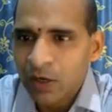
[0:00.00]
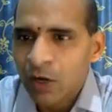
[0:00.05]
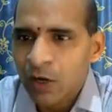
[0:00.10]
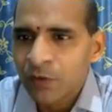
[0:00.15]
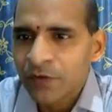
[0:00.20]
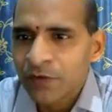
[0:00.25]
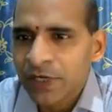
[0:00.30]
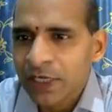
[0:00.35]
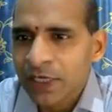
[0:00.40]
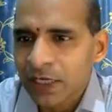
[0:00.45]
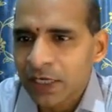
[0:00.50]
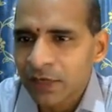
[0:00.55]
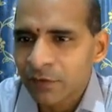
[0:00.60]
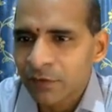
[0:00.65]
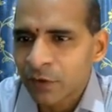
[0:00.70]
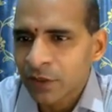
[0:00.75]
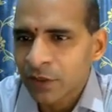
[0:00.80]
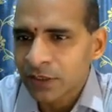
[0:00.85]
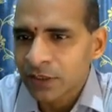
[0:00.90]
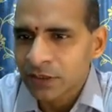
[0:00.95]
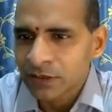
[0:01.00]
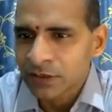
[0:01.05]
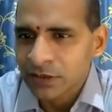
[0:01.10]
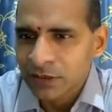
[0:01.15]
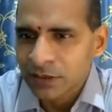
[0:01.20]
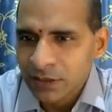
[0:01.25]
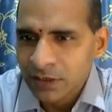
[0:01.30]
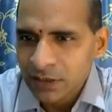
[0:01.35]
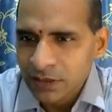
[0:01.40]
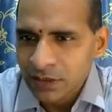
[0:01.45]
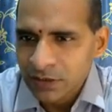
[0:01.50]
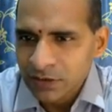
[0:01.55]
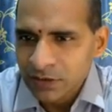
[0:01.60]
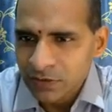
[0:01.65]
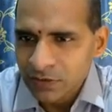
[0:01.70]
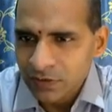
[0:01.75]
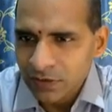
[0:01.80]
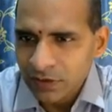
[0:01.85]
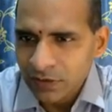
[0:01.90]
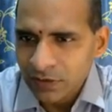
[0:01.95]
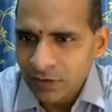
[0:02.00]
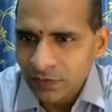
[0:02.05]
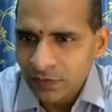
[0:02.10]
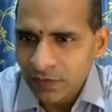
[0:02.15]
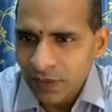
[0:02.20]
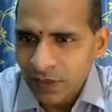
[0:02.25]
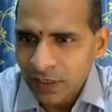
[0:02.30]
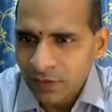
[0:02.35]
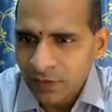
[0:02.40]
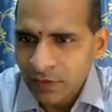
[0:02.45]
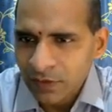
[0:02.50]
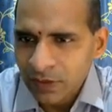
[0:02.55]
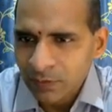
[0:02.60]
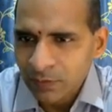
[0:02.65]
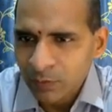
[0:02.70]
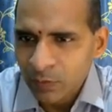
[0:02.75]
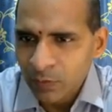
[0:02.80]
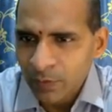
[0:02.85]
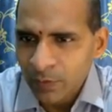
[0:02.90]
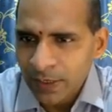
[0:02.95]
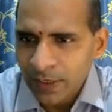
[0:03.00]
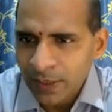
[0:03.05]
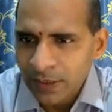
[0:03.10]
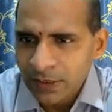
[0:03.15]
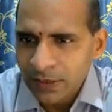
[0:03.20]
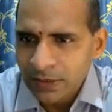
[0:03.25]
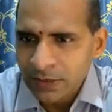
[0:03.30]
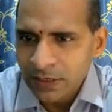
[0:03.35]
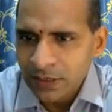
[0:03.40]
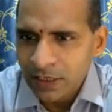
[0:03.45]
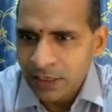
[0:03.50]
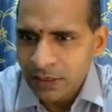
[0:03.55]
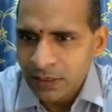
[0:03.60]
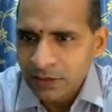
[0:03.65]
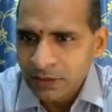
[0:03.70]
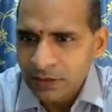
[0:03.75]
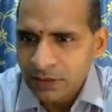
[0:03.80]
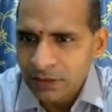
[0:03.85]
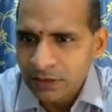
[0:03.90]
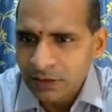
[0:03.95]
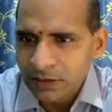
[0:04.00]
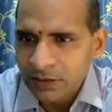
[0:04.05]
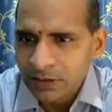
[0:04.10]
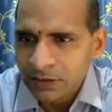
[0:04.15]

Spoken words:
how we can avoid this? So if I will provide this answer